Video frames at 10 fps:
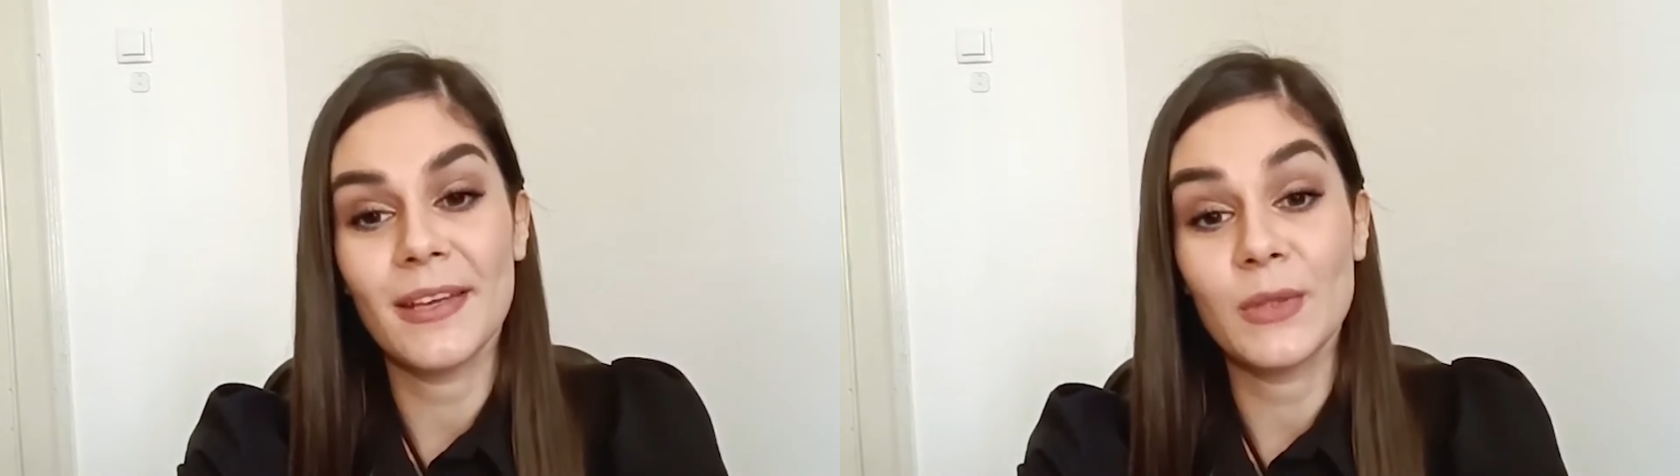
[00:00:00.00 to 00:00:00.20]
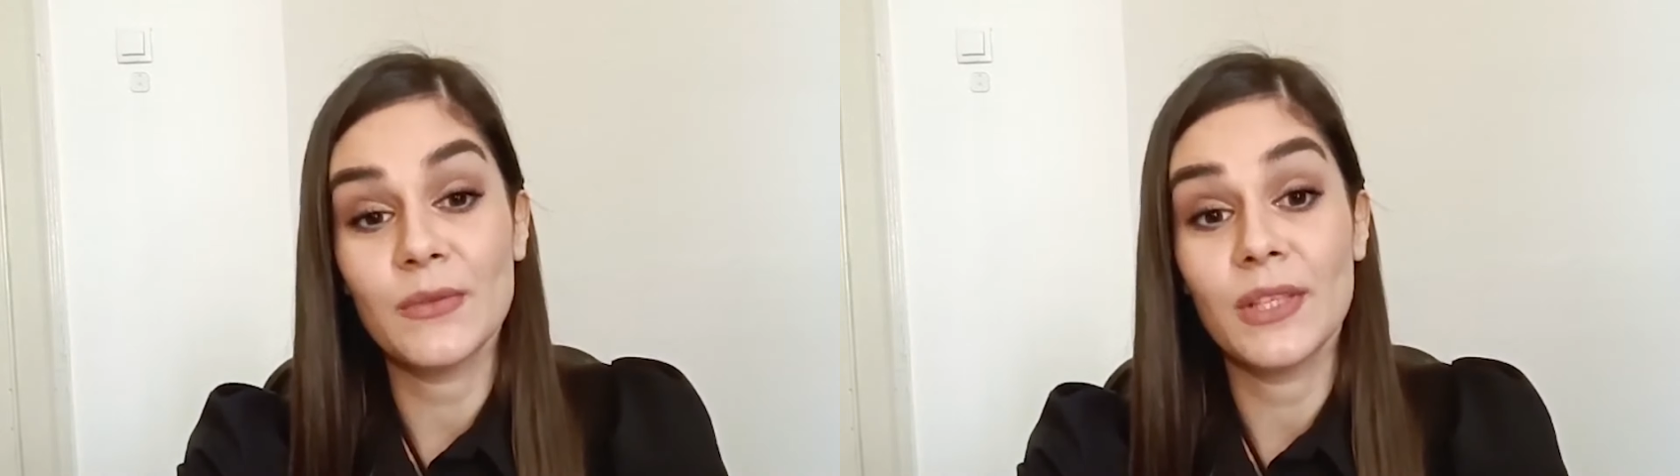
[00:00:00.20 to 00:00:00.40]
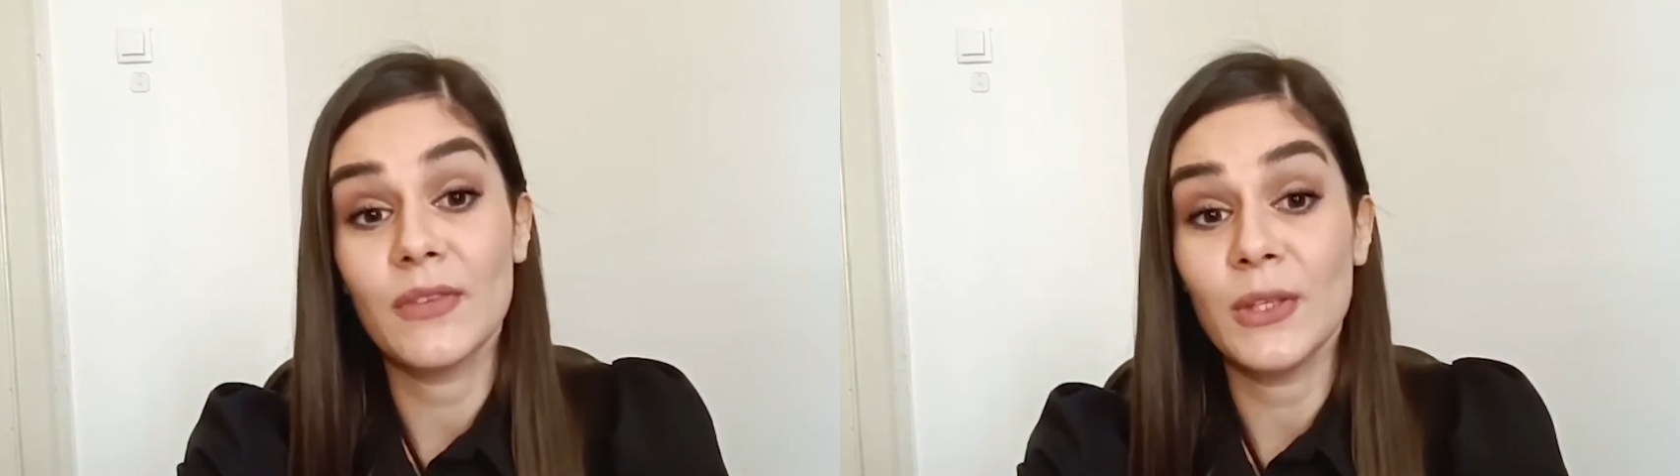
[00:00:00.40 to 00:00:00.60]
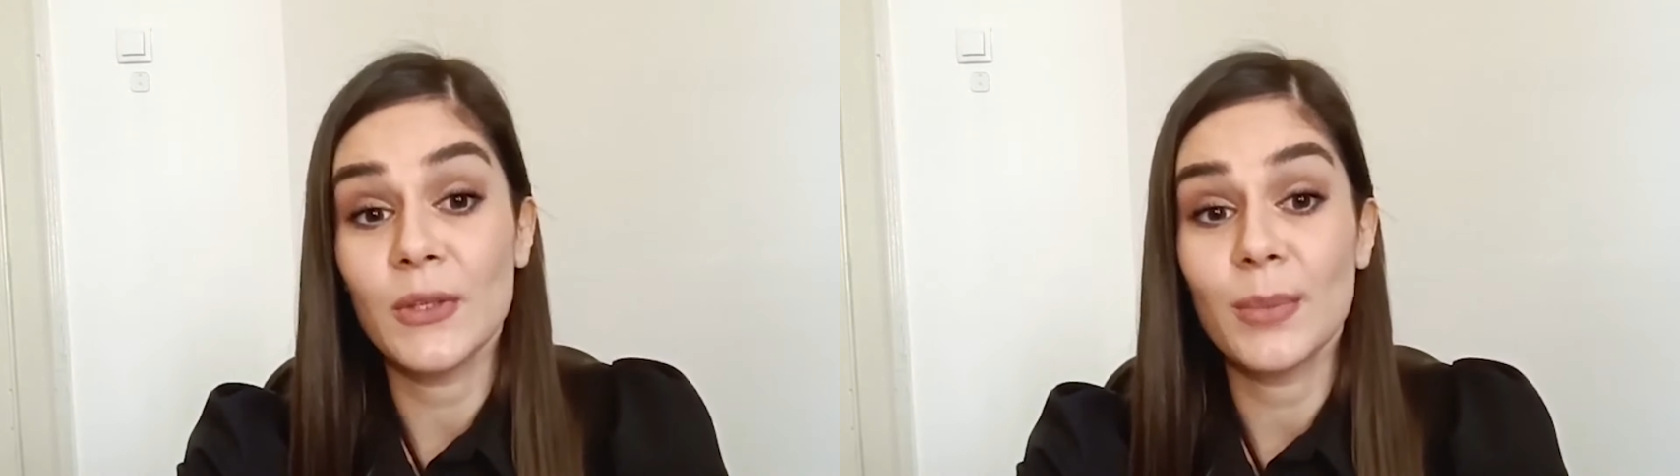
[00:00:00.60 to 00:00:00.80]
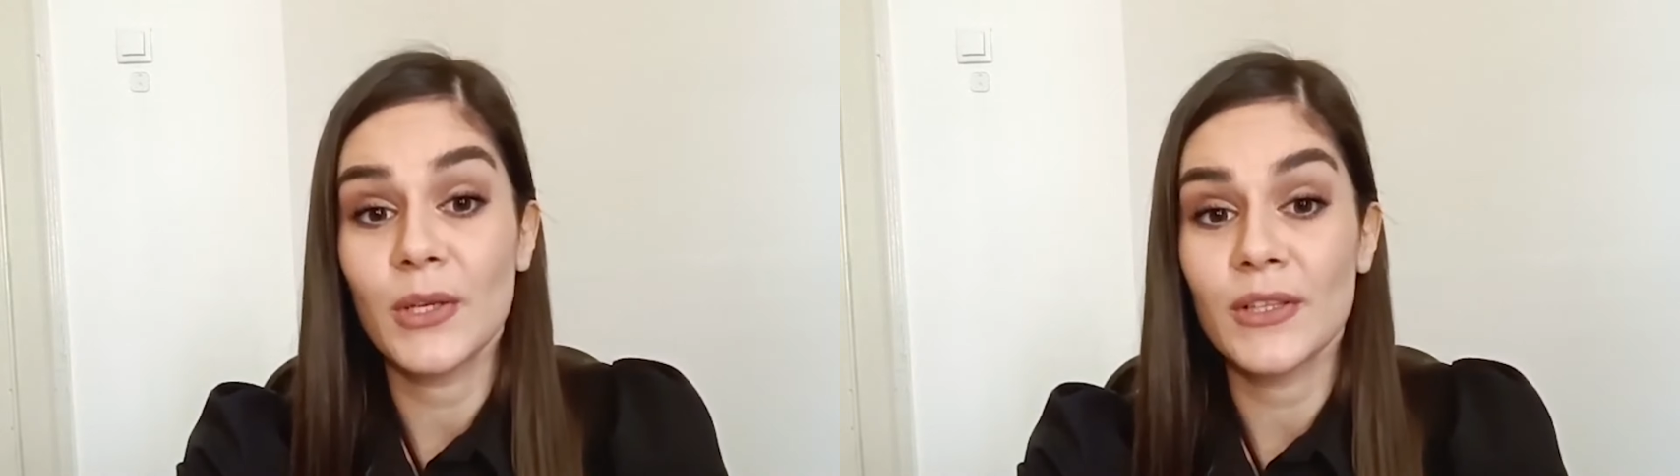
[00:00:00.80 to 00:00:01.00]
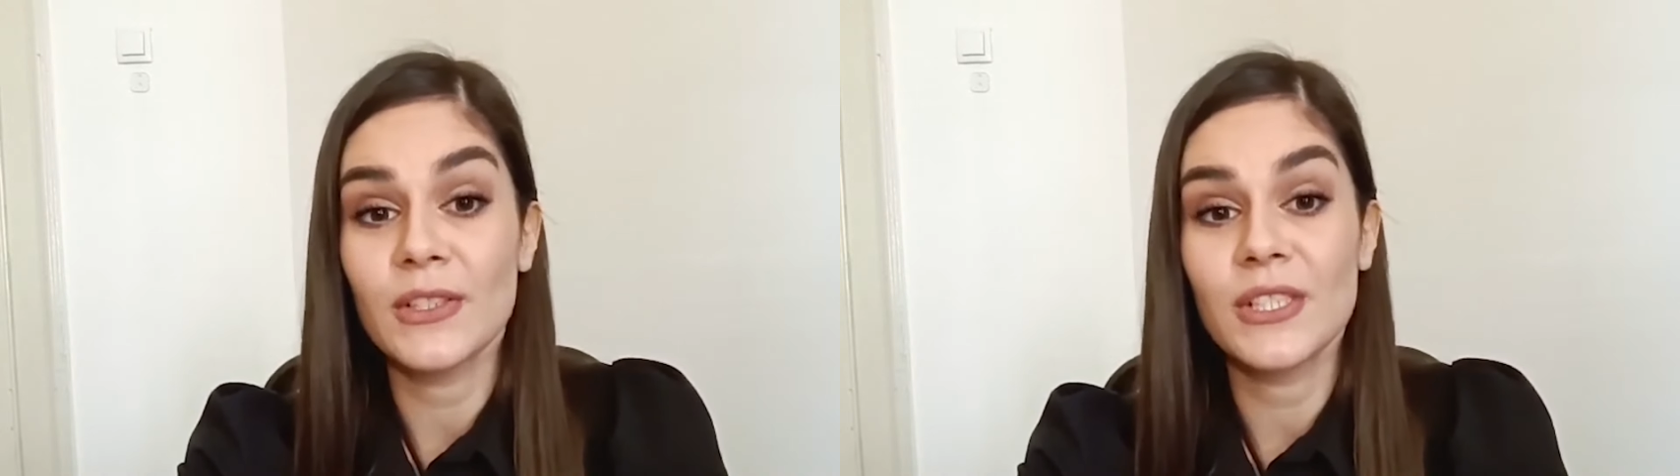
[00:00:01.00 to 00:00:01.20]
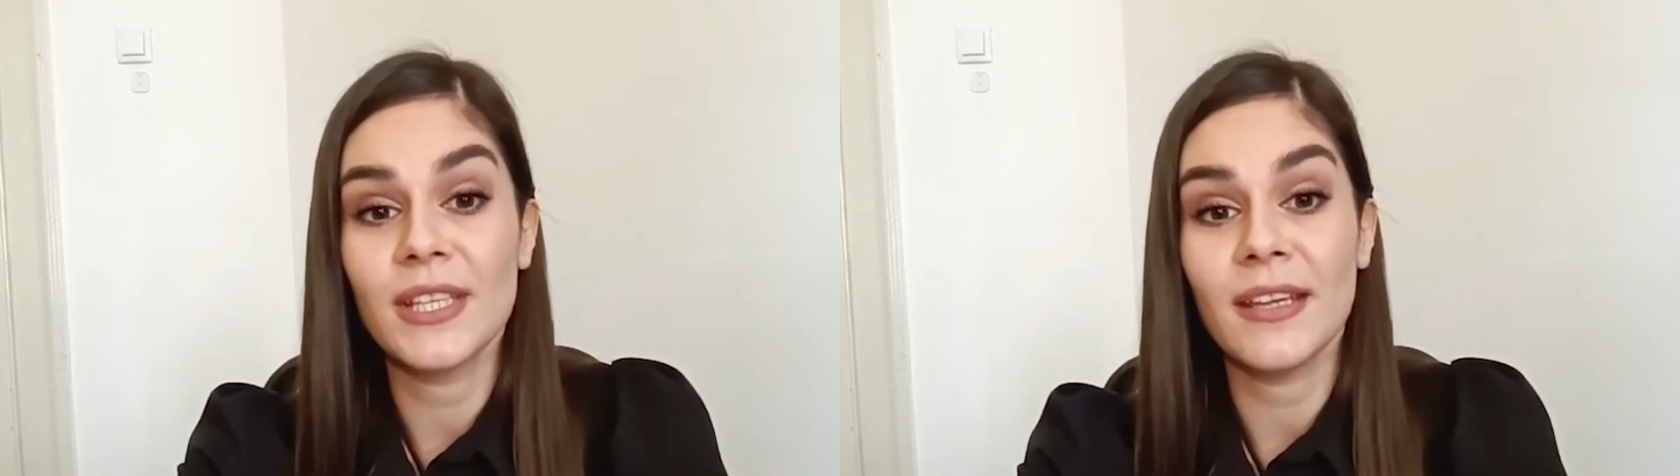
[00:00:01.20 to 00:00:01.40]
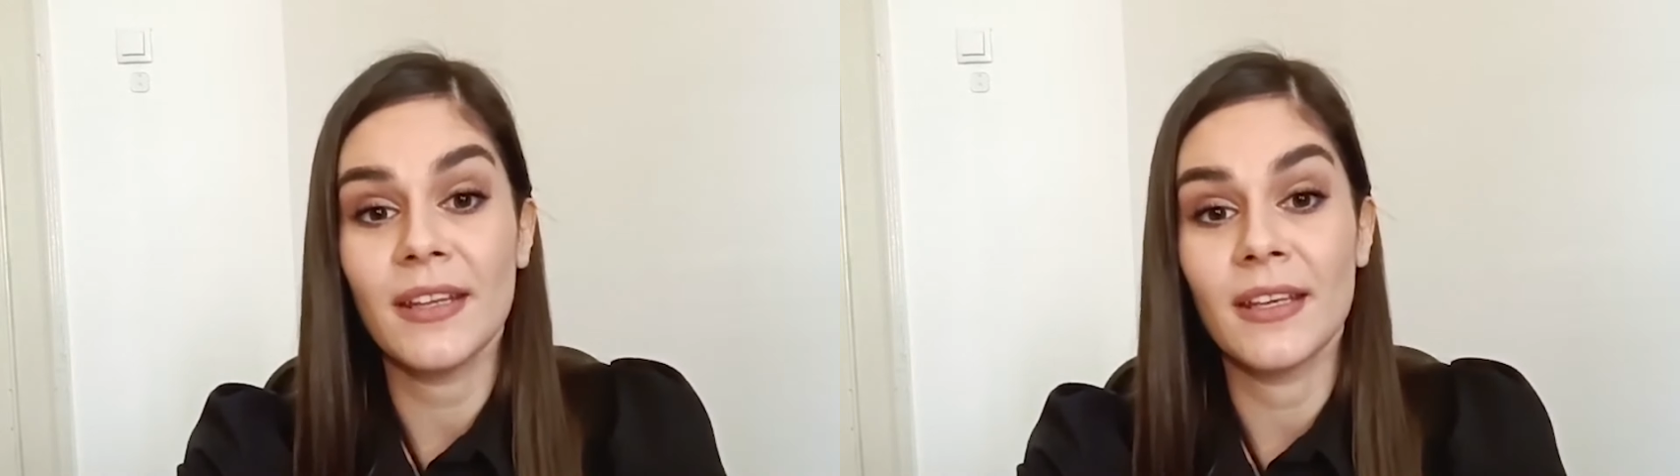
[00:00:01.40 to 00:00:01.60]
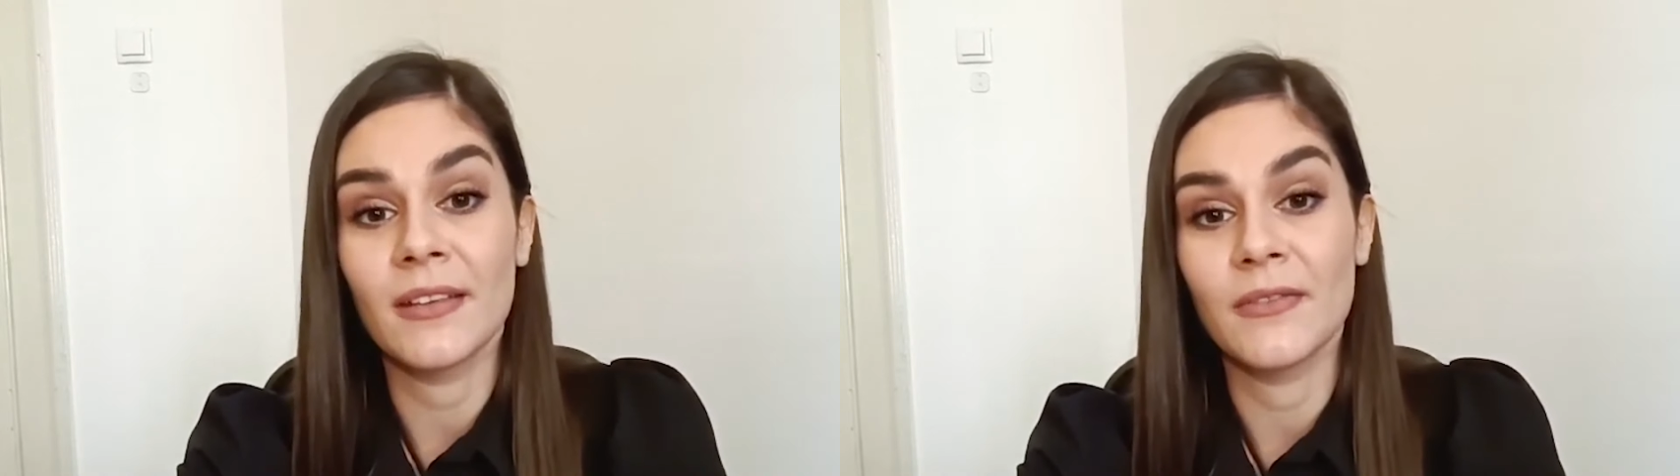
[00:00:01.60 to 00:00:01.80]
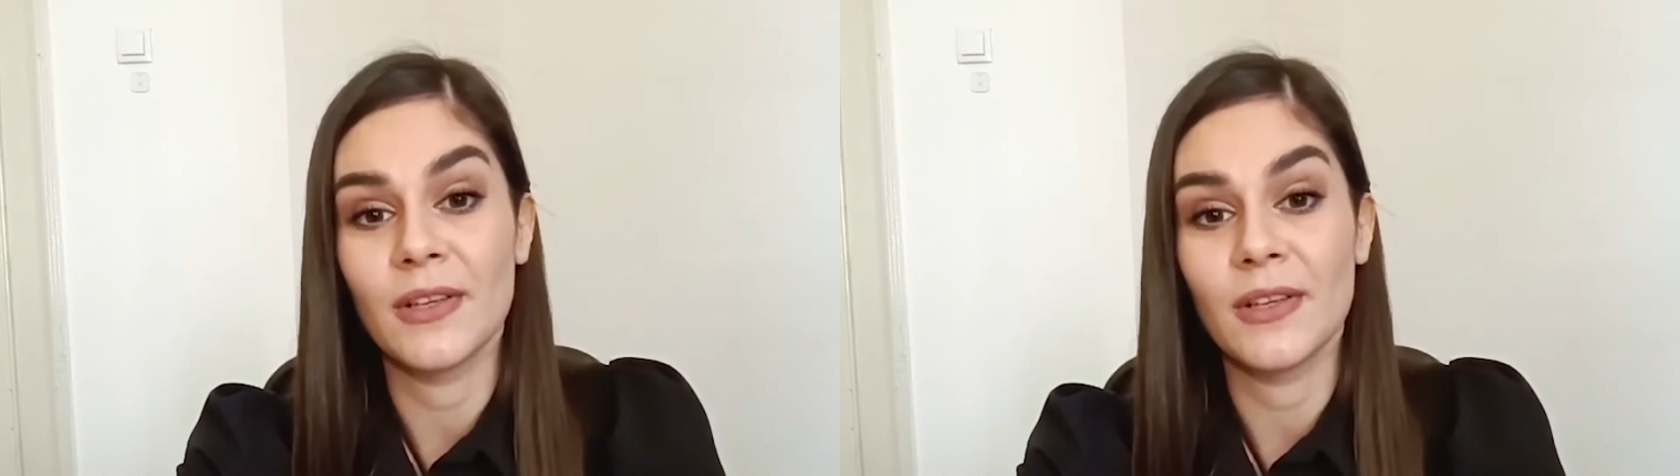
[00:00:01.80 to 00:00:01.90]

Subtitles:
that we've given you a better understanding of